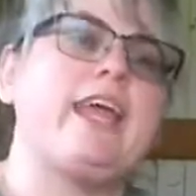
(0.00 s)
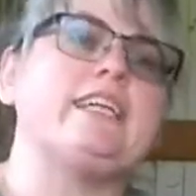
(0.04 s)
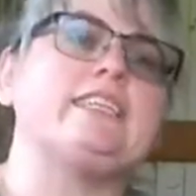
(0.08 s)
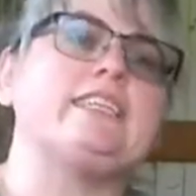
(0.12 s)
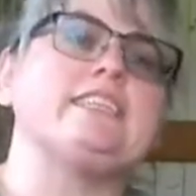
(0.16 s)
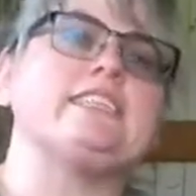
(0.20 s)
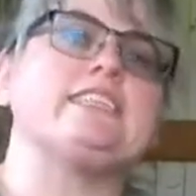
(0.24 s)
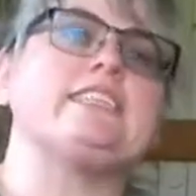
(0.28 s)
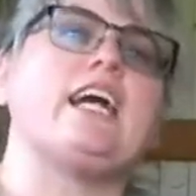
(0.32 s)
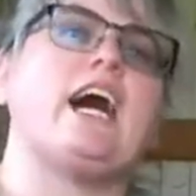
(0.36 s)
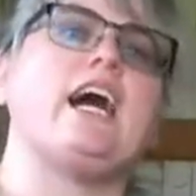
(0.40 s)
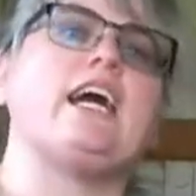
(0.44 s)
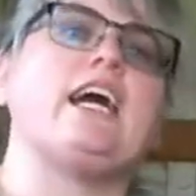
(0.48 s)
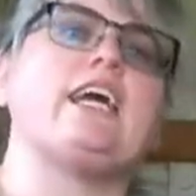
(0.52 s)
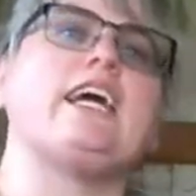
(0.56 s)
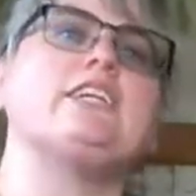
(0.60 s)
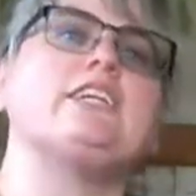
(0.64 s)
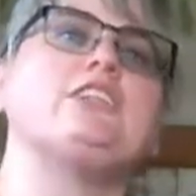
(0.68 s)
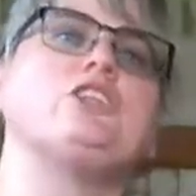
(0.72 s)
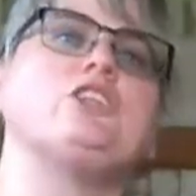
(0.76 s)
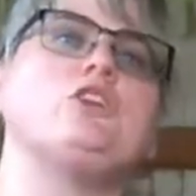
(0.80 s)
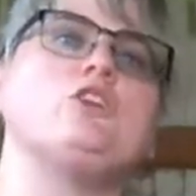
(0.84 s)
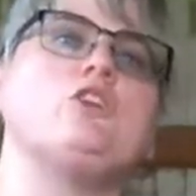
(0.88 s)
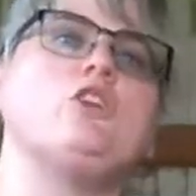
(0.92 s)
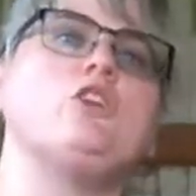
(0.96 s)
It does not
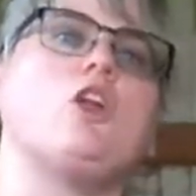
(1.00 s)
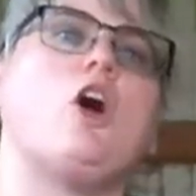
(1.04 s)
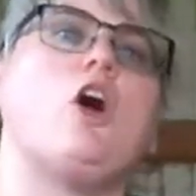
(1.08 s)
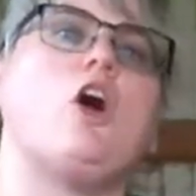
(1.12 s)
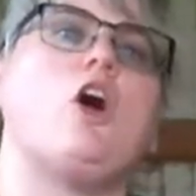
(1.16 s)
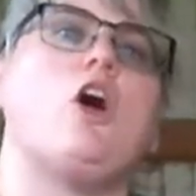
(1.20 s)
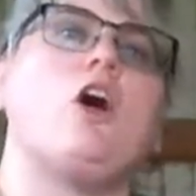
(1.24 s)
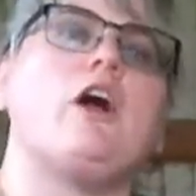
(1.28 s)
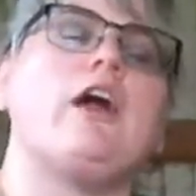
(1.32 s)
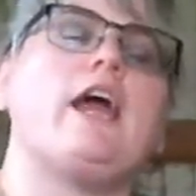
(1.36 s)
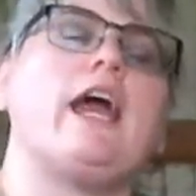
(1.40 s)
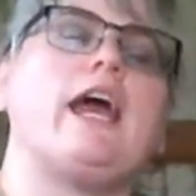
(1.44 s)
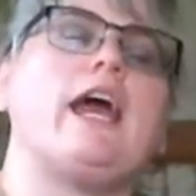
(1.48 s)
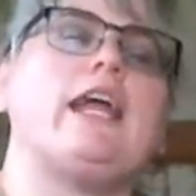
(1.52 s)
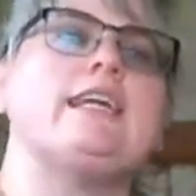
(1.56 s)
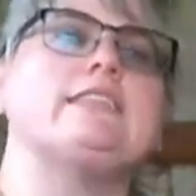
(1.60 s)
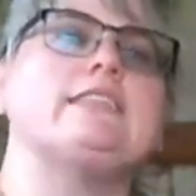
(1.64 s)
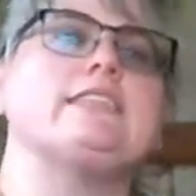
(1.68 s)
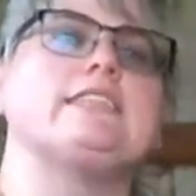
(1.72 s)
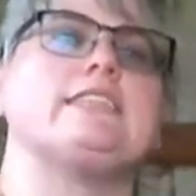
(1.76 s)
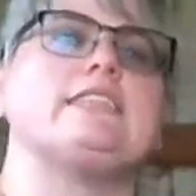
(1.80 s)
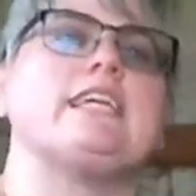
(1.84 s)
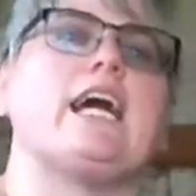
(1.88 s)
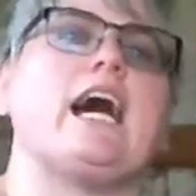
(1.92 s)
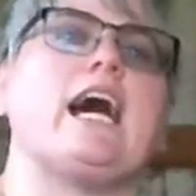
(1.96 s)
get too long and
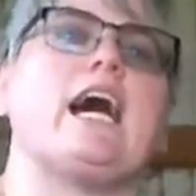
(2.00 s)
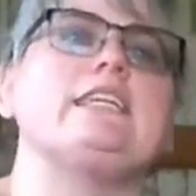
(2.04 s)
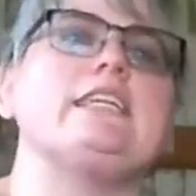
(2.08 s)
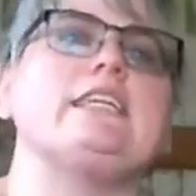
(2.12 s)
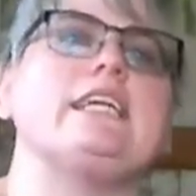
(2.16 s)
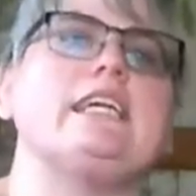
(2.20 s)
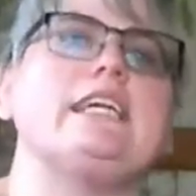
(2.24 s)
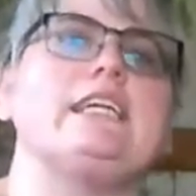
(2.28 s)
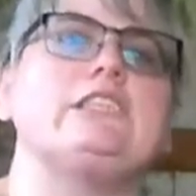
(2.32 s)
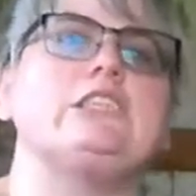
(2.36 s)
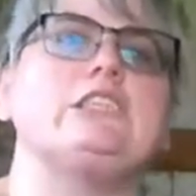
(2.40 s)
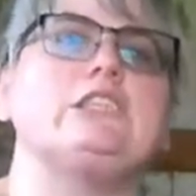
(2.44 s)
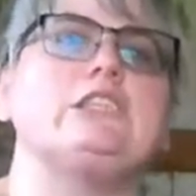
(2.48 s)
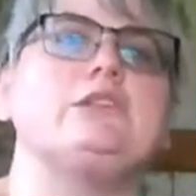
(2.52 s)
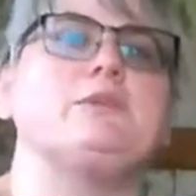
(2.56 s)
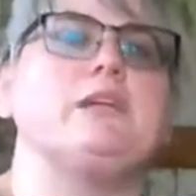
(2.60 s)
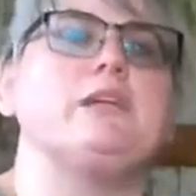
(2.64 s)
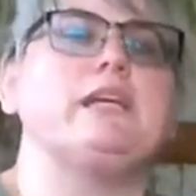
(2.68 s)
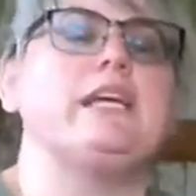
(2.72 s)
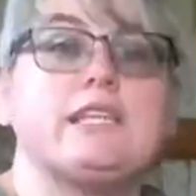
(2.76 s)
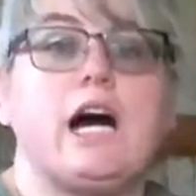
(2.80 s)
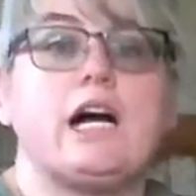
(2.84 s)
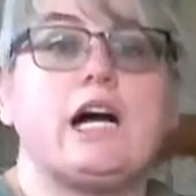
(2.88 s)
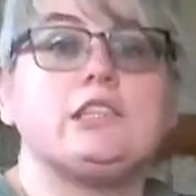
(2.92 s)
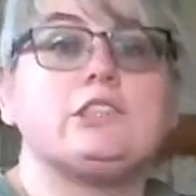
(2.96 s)
it does not need to be
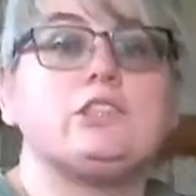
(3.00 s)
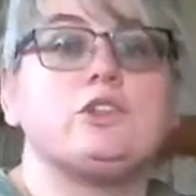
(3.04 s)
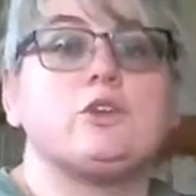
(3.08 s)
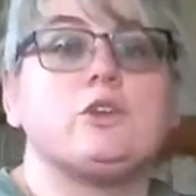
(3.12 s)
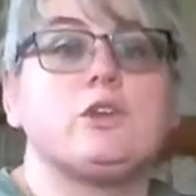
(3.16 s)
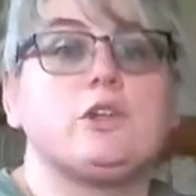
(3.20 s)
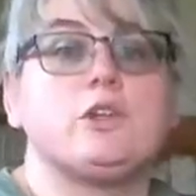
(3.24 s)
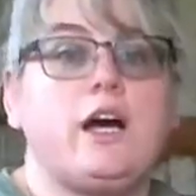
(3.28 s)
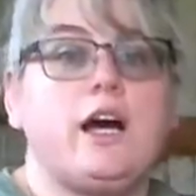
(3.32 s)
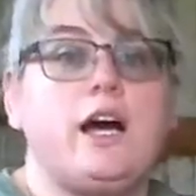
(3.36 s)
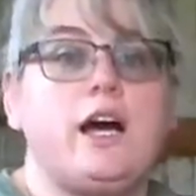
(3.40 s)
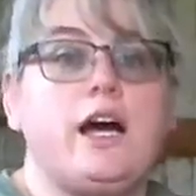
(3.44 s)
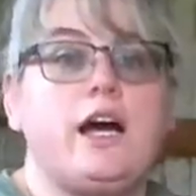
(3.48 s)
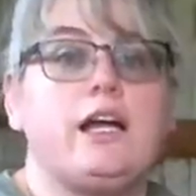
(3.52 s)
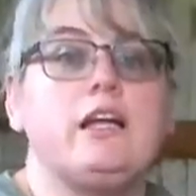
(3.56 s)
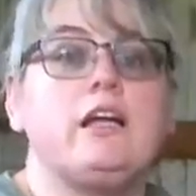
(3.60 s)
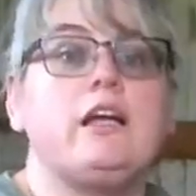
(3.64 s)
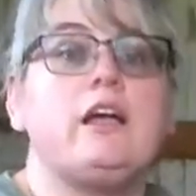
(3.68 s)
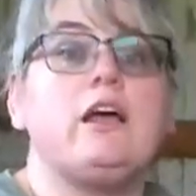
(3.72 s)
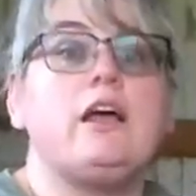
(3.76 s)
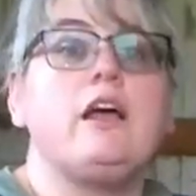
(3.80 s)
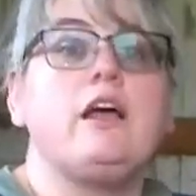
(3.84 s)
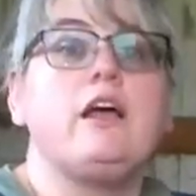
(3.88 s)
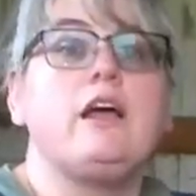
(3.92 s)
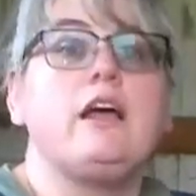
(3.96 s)
docked or cut